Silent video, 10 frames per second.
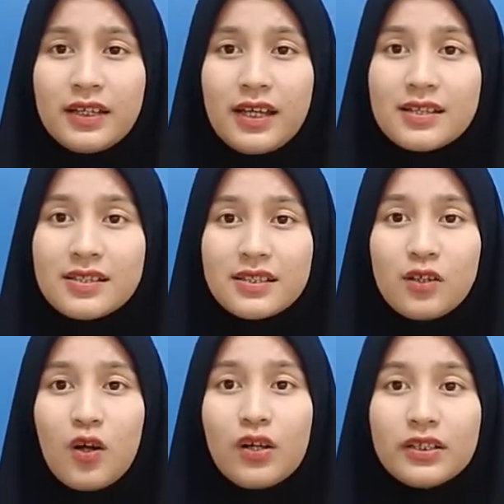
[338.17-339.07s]
answer
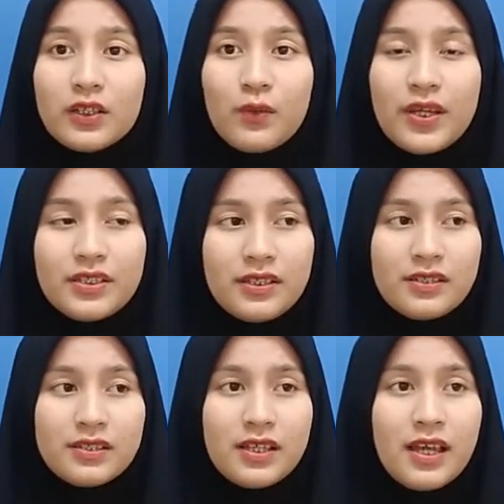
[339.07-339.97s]
all the
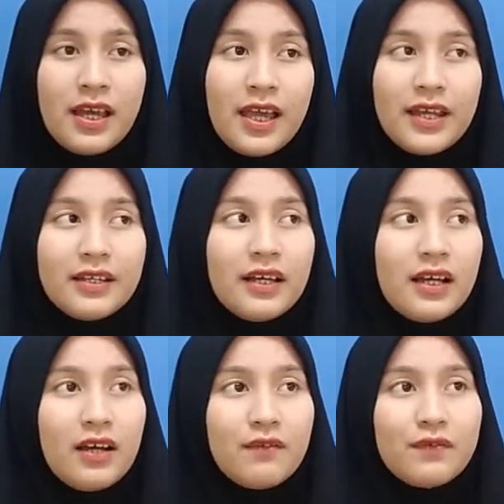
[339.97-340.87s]
questions, and
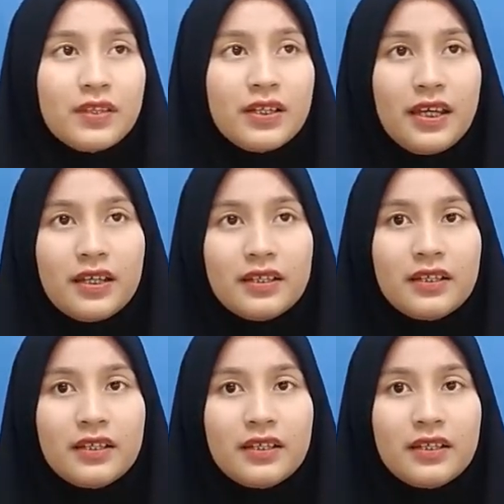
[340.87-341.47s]
after that,